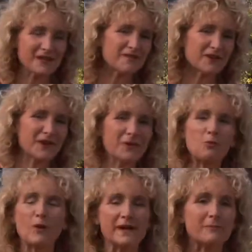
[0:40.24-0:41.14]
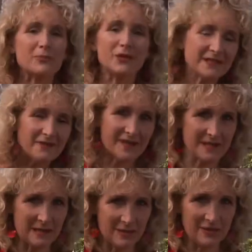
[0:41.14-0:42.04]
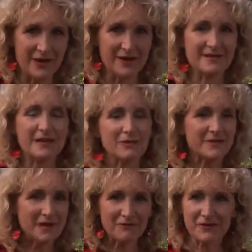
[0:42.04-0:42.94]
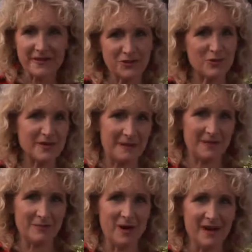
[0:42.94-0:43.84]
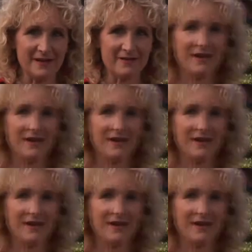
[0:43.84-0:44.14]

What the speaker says: to figure out where to put the vegetable garden, there were several things we kept in mind.